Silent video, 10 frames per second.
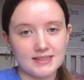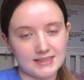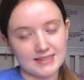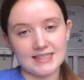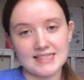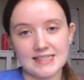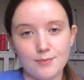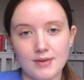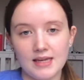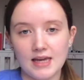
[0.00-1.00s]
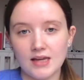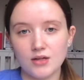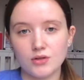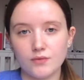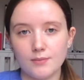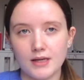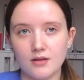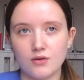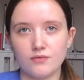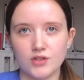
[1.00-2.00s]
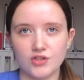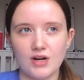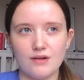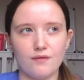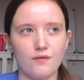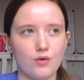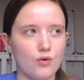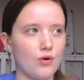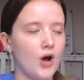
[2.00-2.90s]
This can be a useful method of restraint for